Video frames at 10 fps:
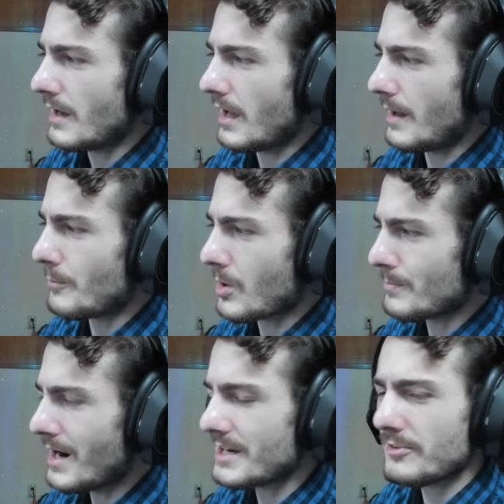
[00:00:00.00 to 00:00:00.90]
uh, more
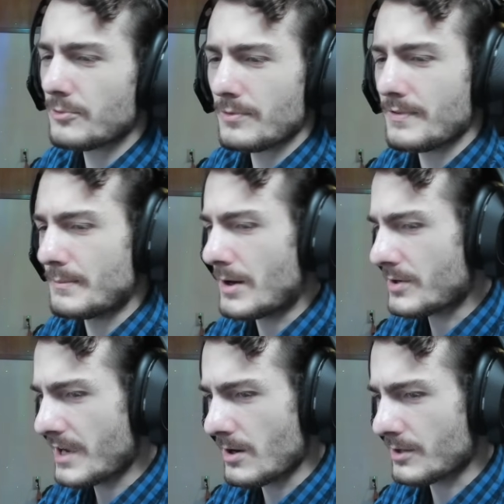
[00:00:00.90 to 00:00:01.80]
modest with female
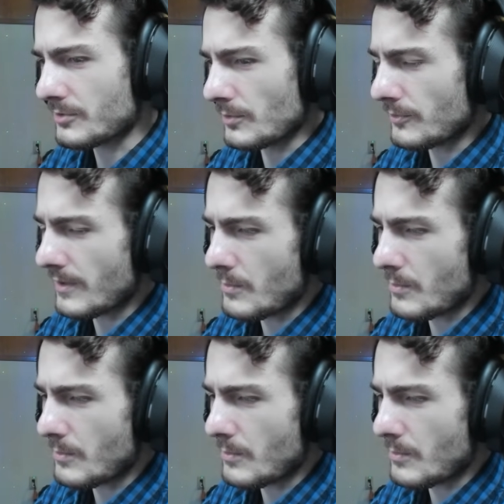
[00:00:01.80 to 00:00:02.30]
characters.